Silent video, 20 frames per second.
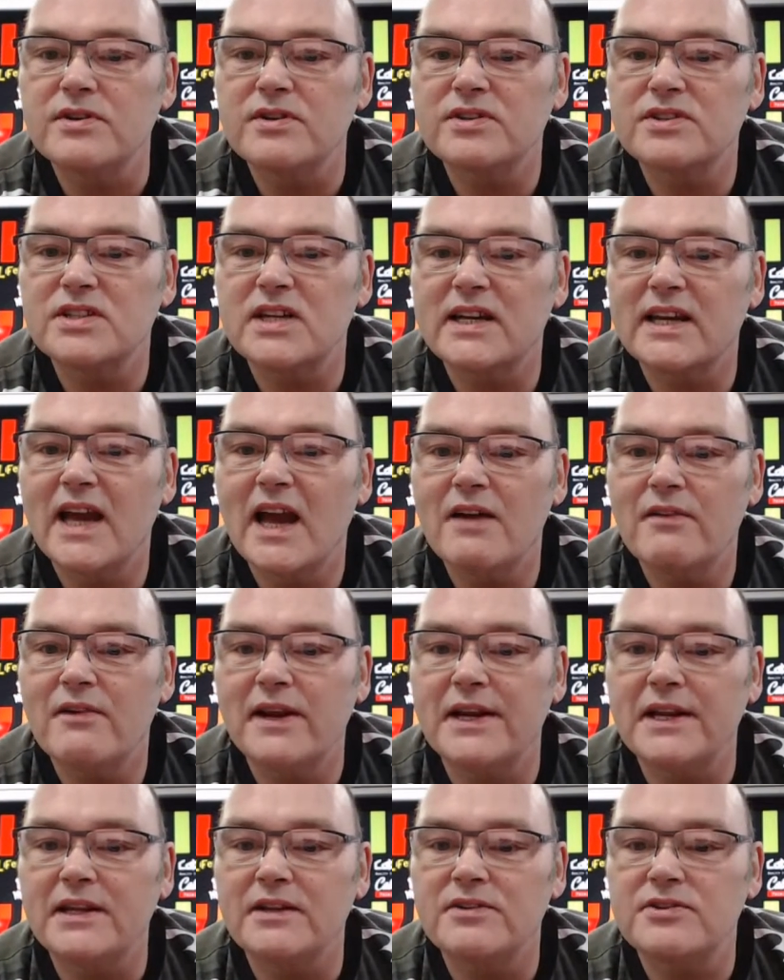because I can't
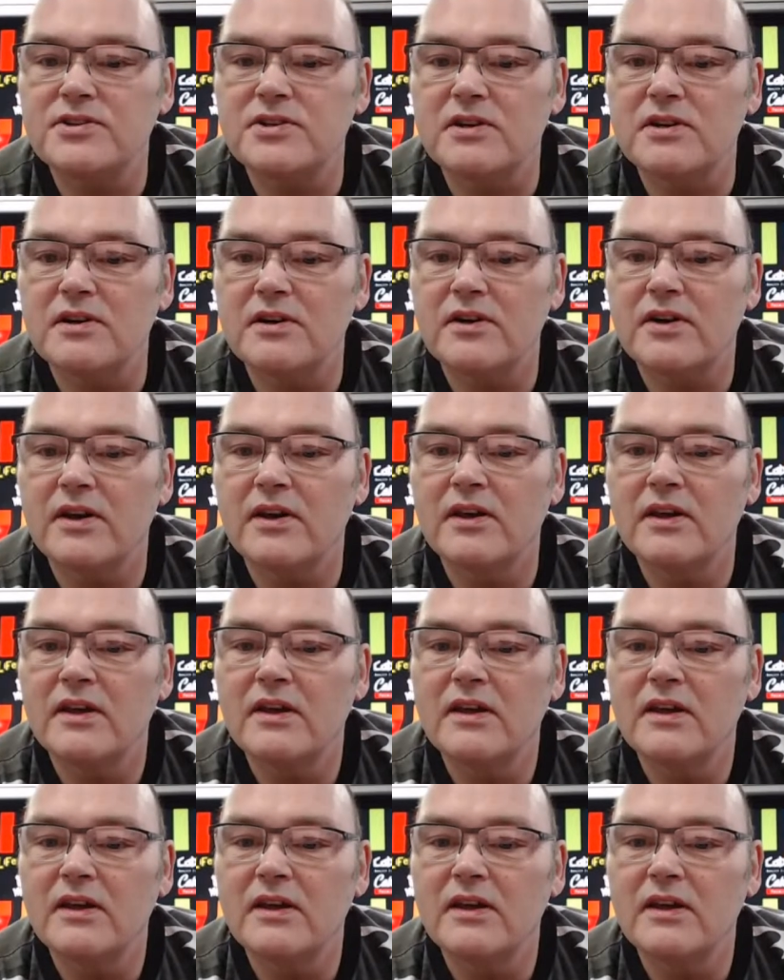read it and talk.